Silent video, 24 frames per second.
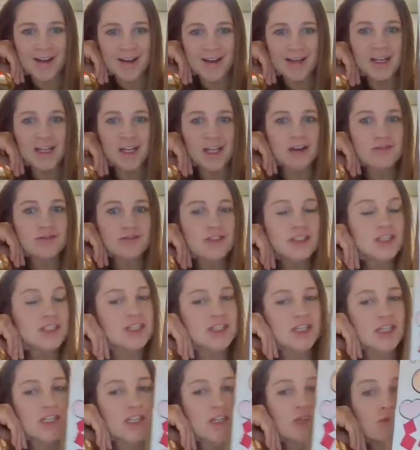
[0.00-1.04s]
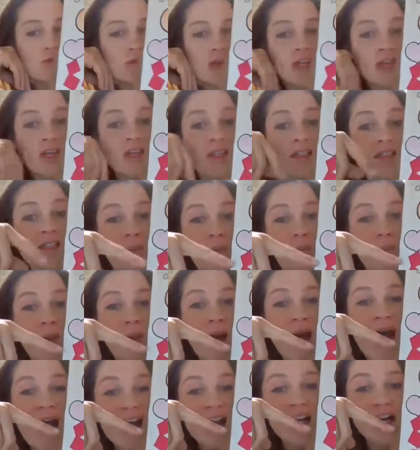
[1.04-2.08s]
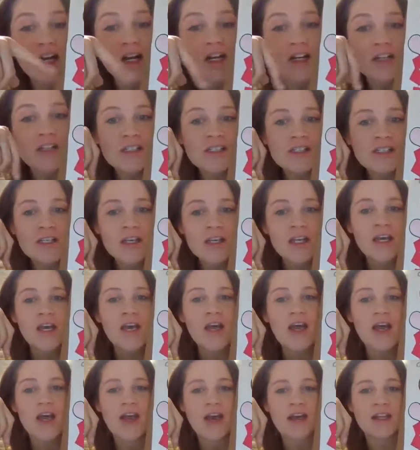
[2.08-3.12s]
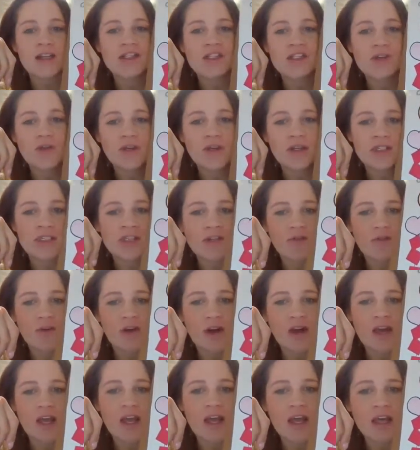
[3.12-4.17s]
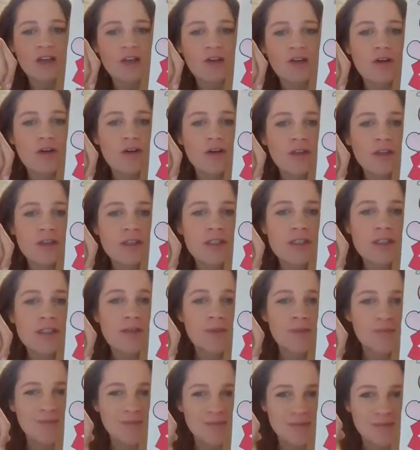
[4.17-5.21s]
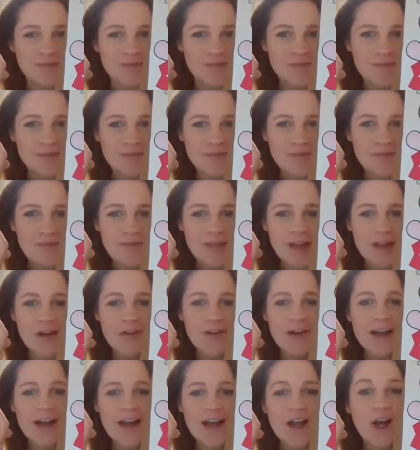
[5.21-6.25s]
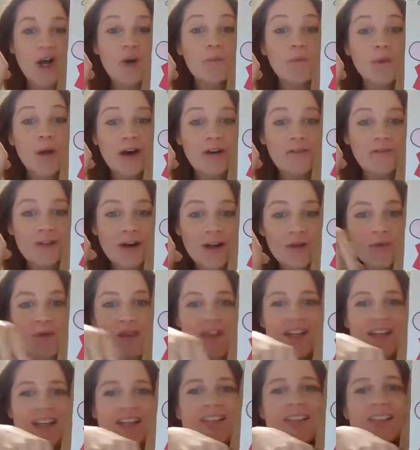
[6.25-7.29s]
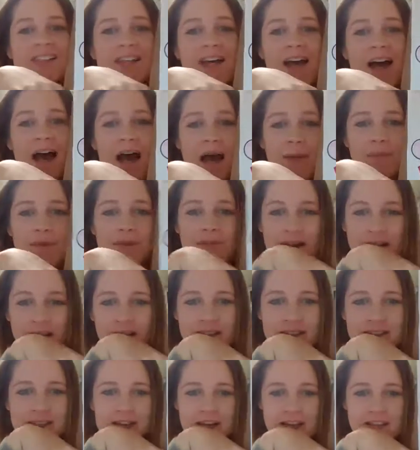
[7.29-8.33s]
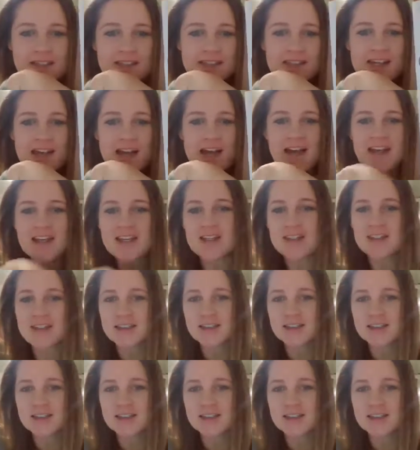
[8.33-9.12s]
I'd love to see you making some patterns and doing different angles. All right, I hope you have fun with this. Happy Valentine's Day!